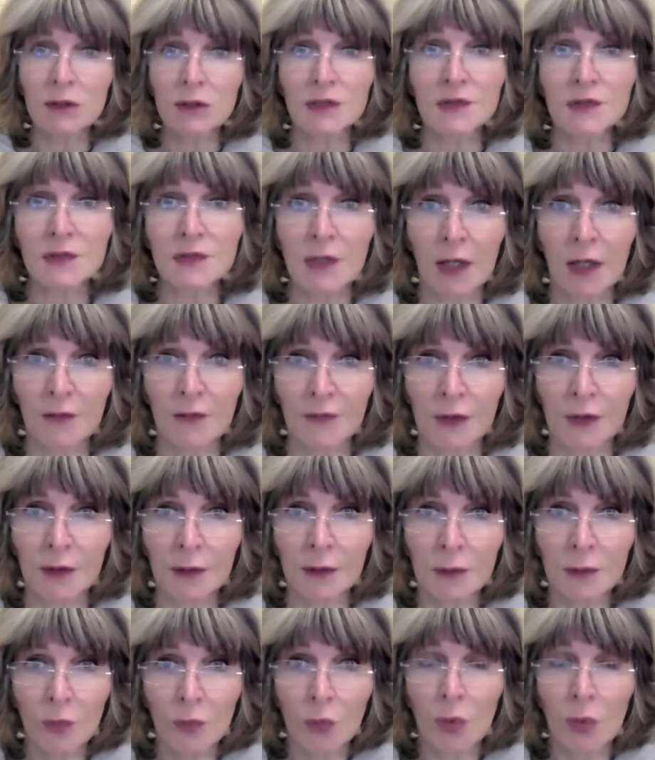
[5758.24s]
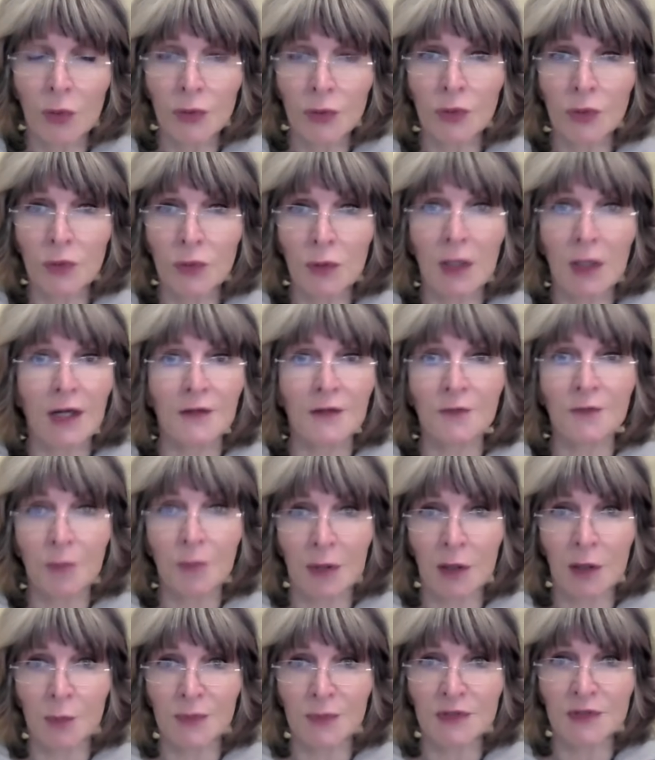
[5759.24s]
discover what your life
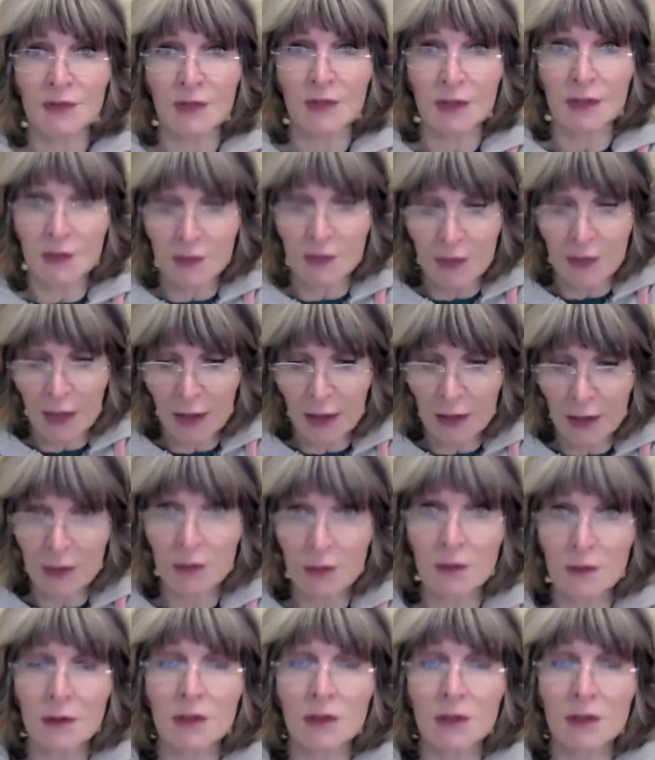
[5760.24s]
purpose is at